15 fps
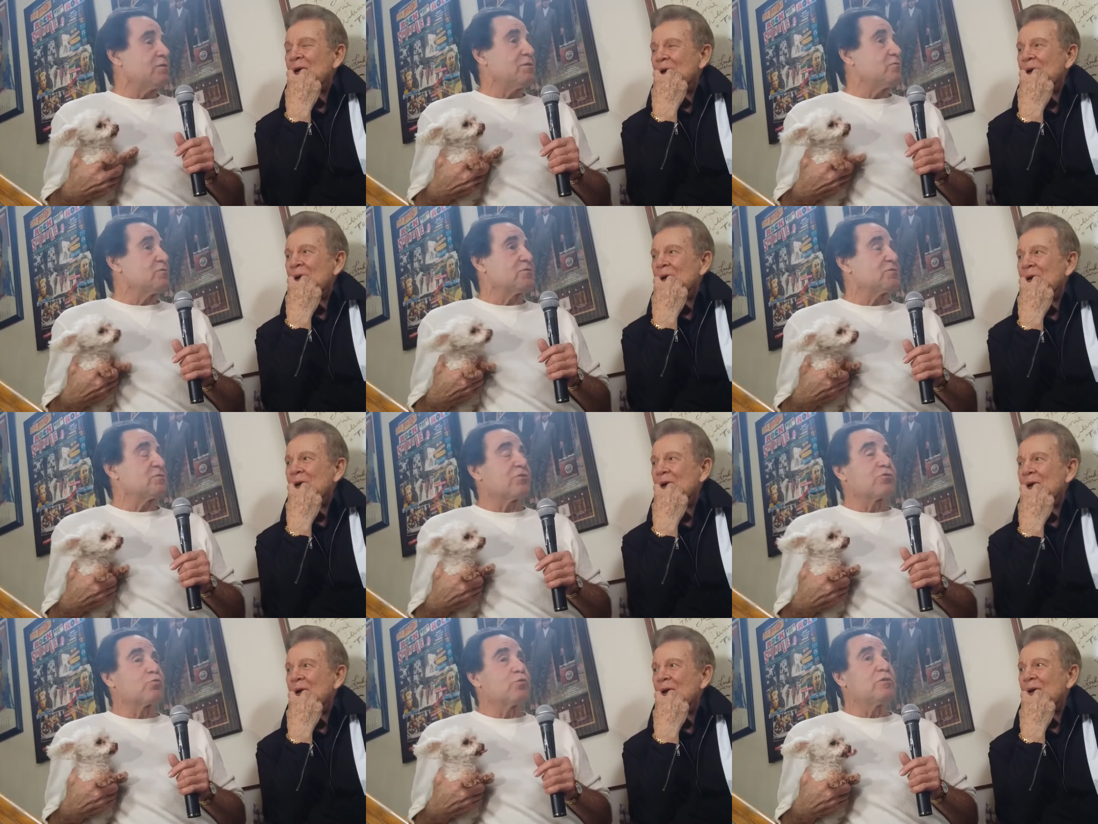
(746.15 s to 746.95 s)
Speaker 1: It was just a
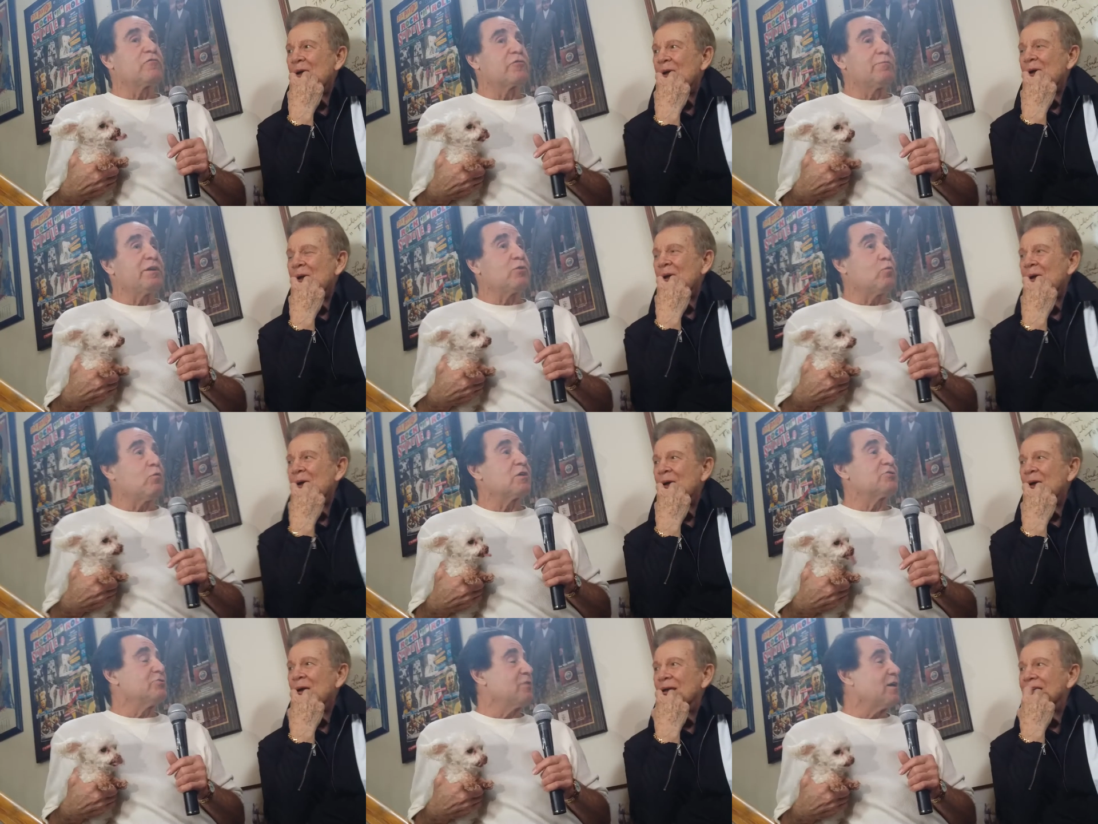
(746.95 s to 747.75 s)
thrill for me to
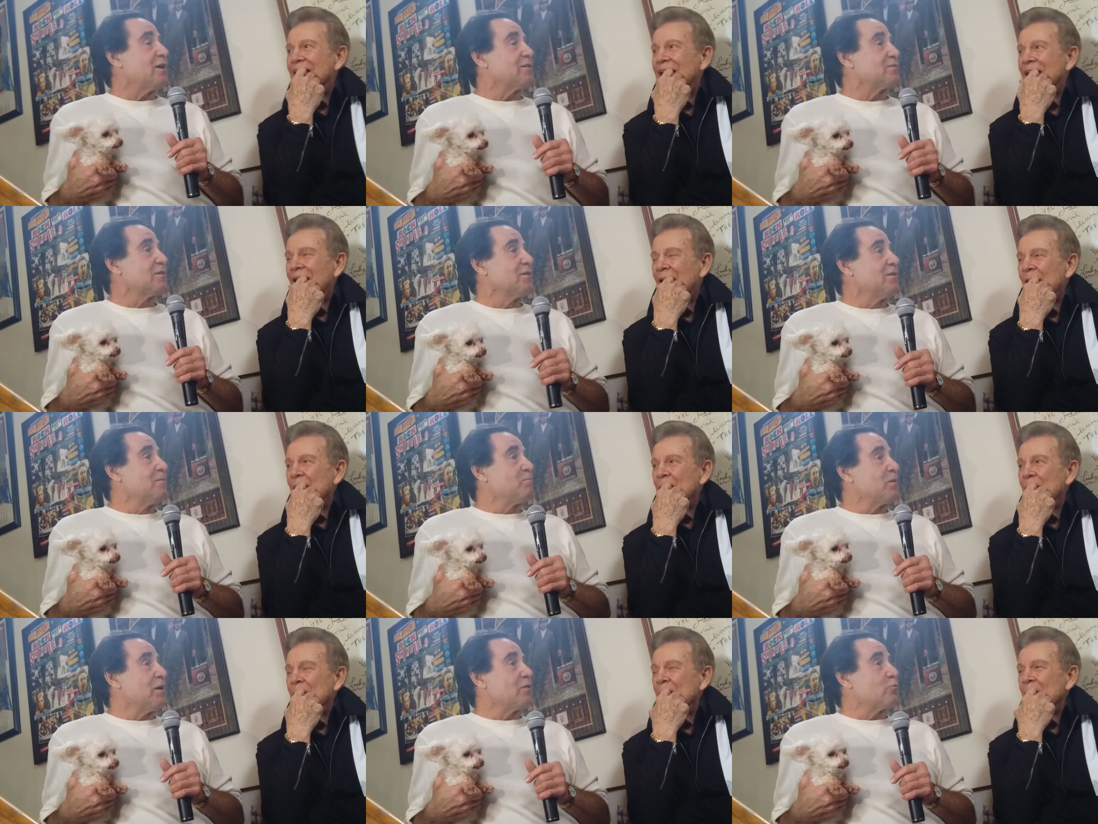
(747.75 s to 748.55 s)
watch you guys
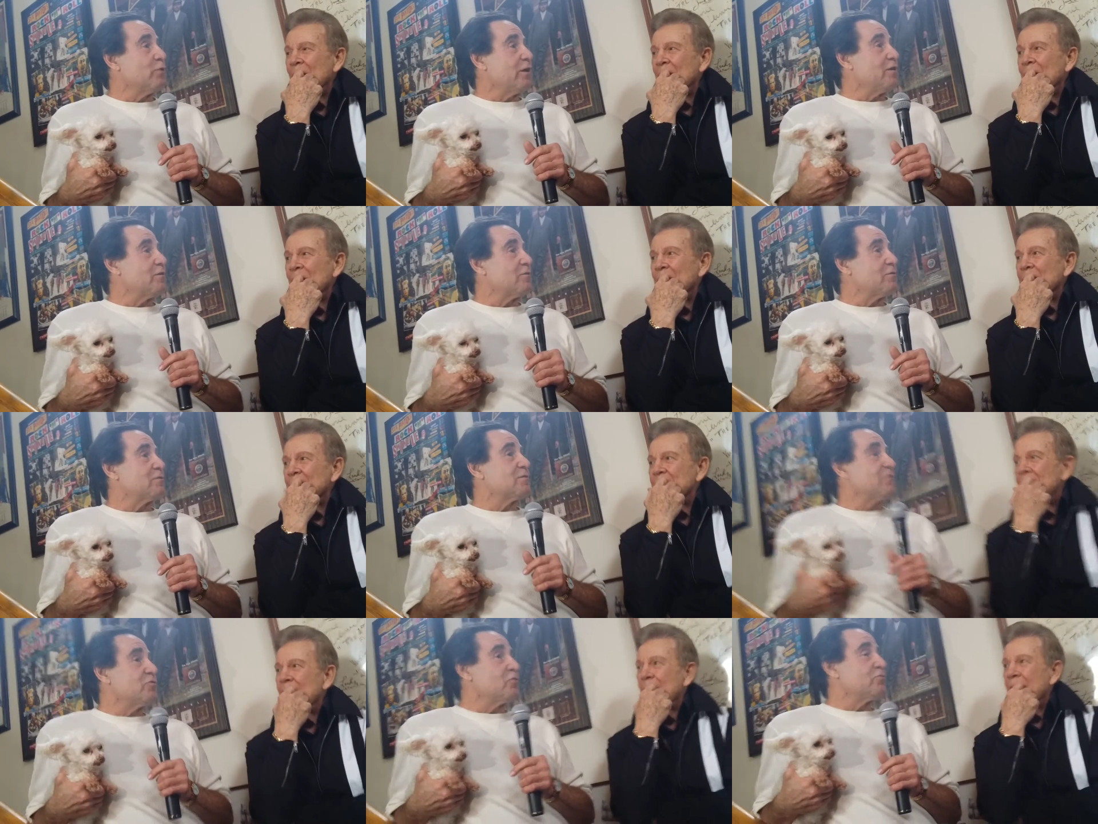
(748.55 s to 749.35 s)
on the radio, and
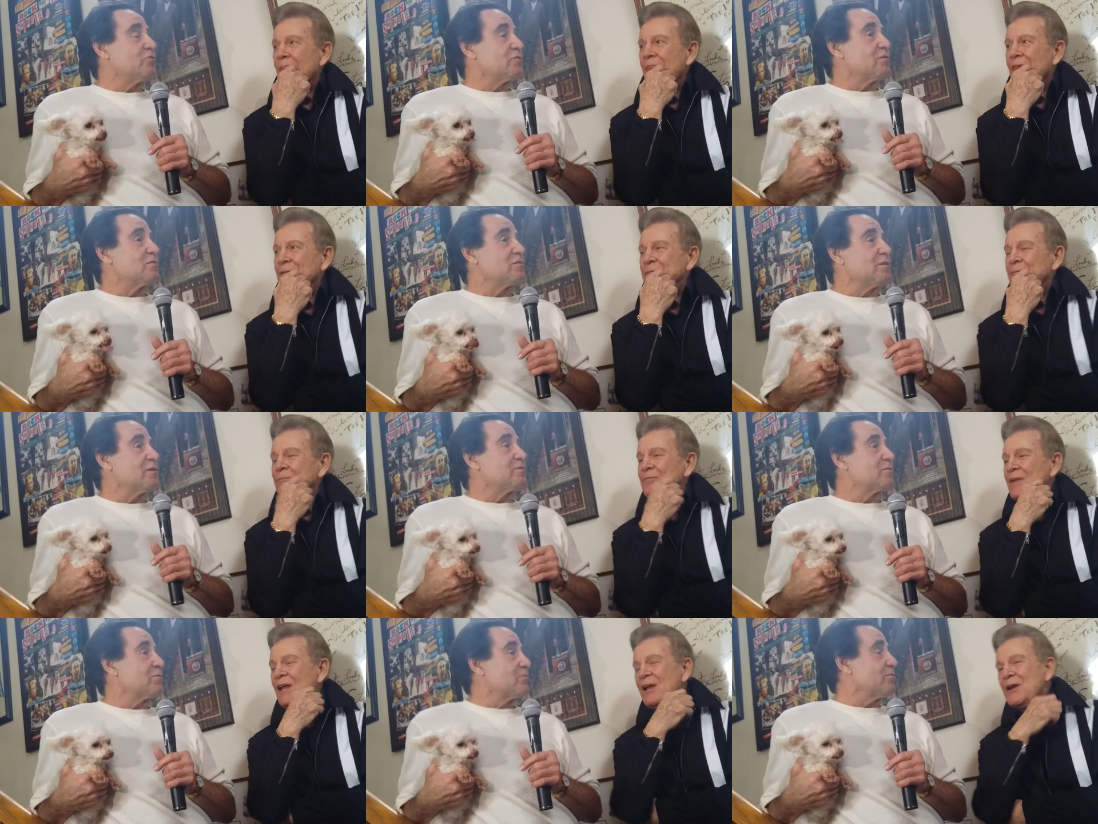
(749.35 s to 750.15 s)
I've known you since then.
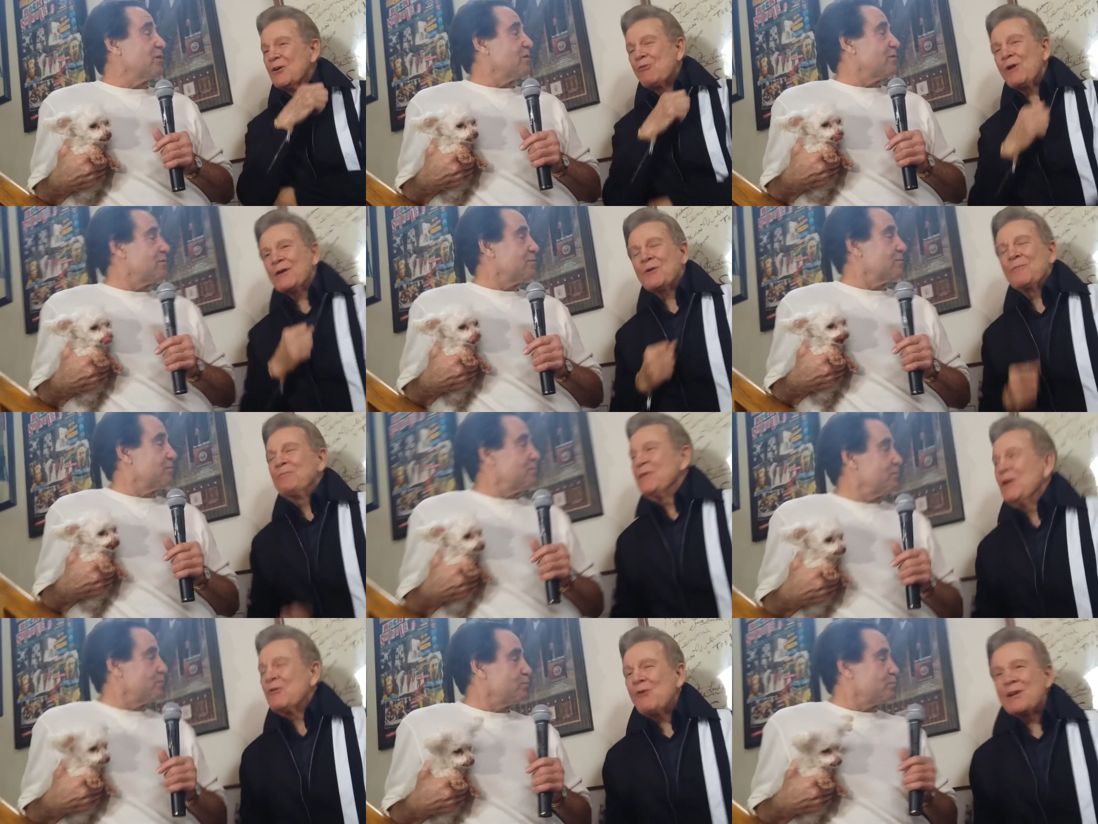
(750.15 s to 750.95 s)
So
Speaker 2: thank quick, you.
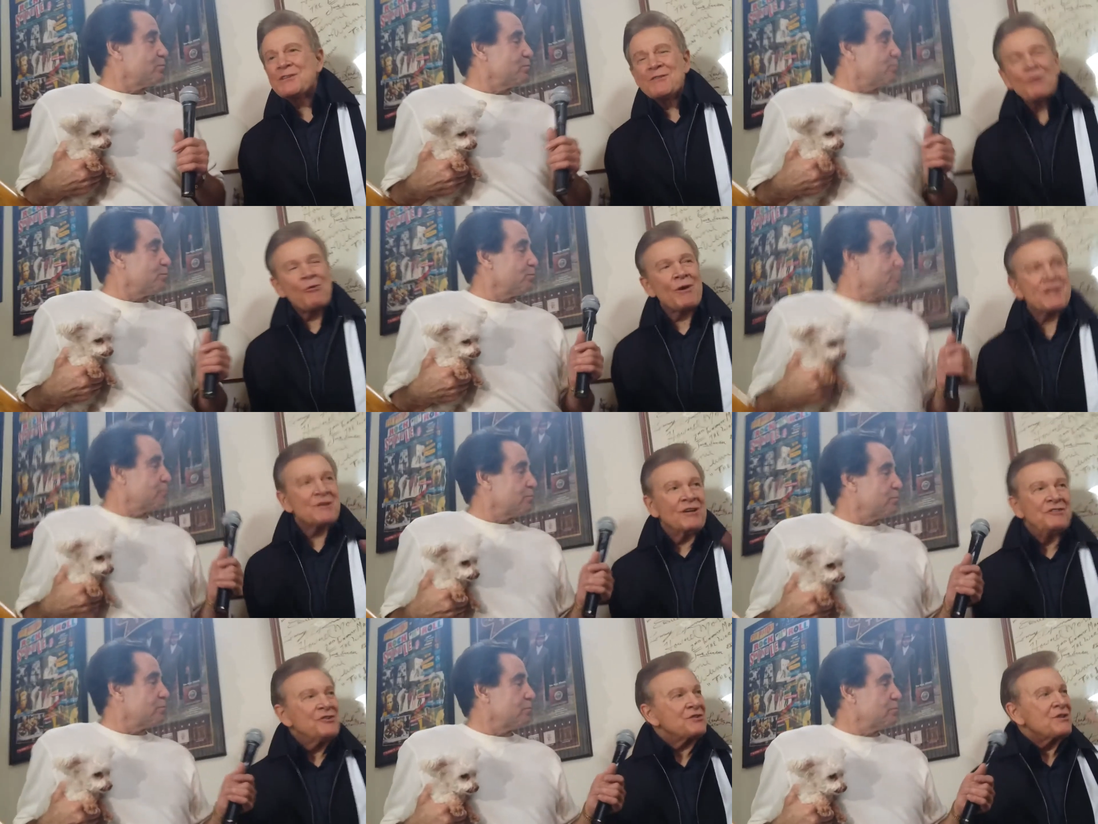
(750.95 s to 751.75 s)
Quick, quick,
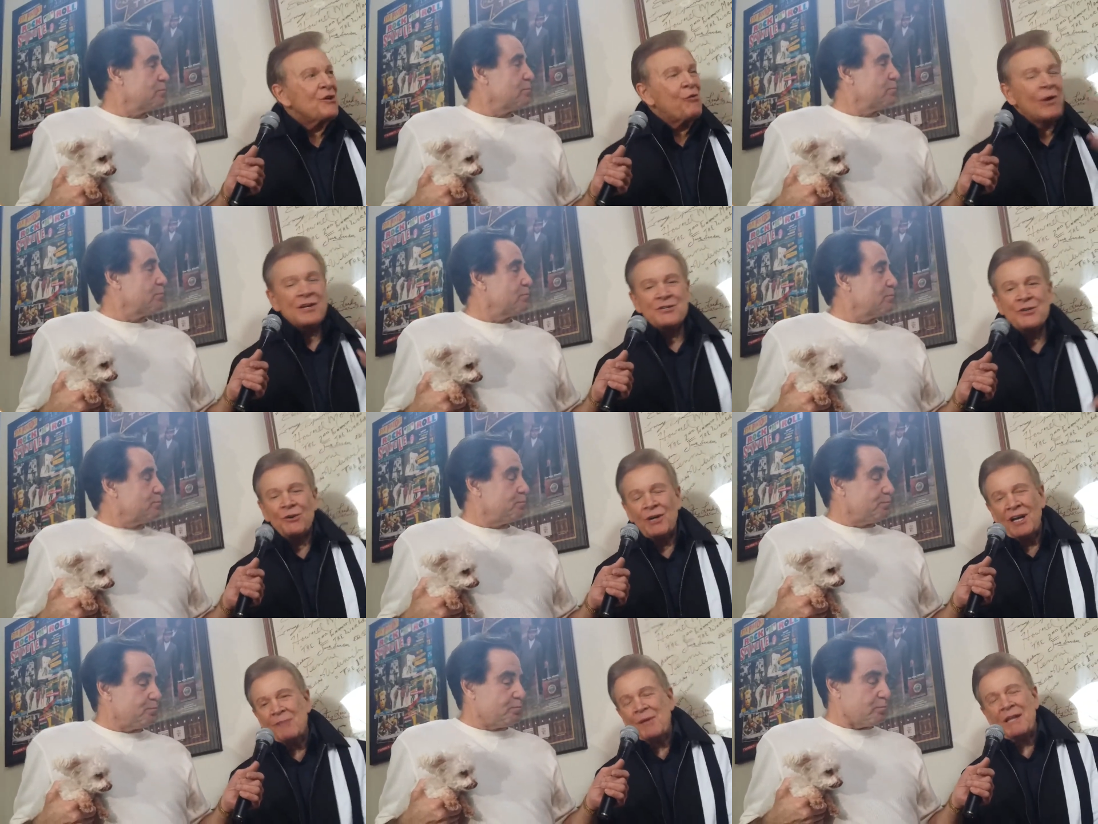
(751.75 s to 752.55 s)
just a quick
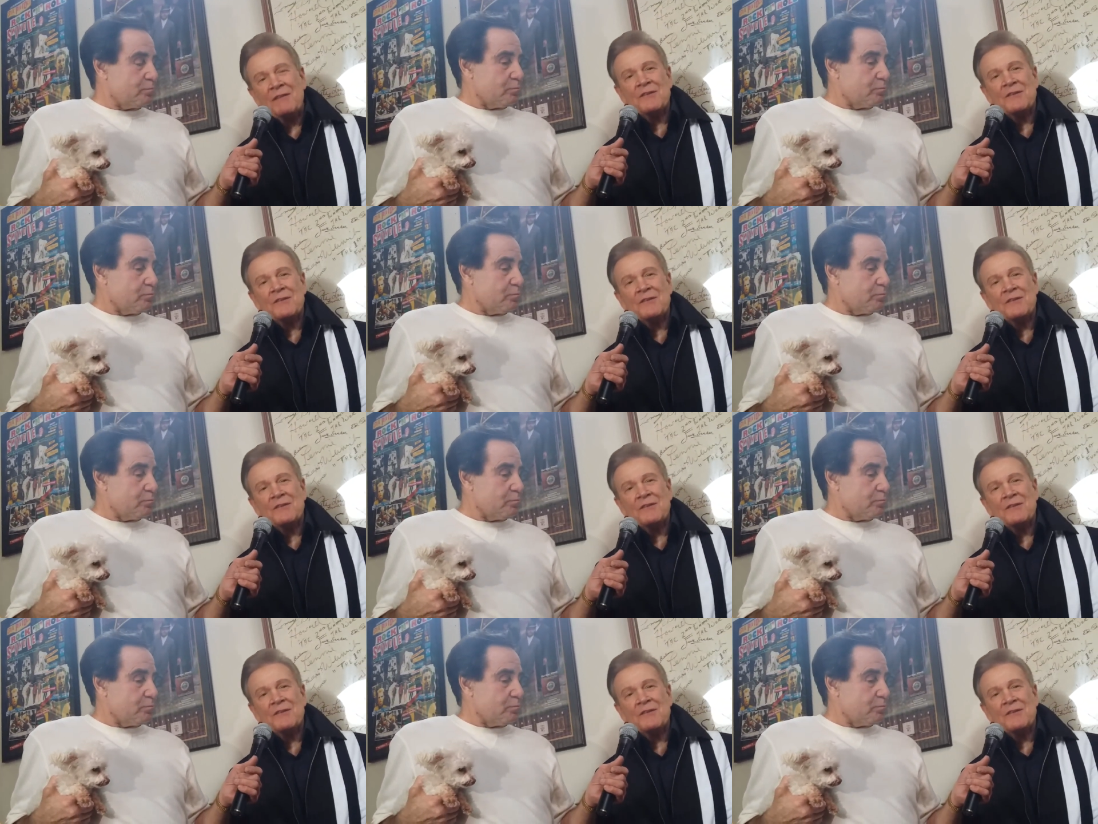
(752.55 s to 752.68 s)
story. I'll make